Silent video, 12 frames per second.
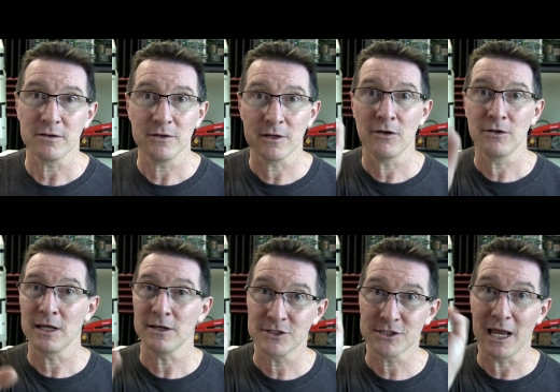you know, you
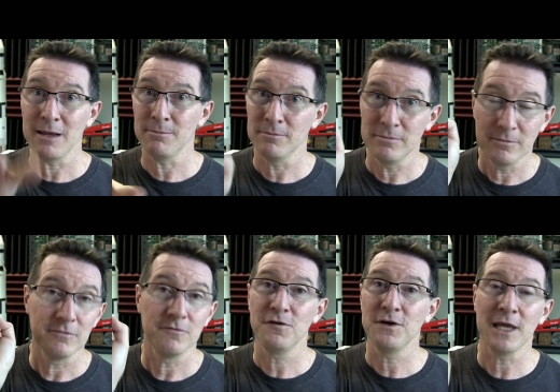get the same
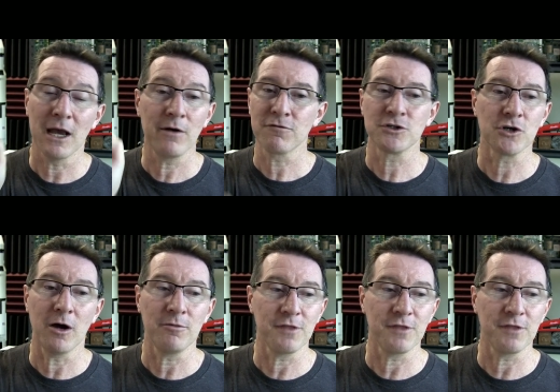video every time,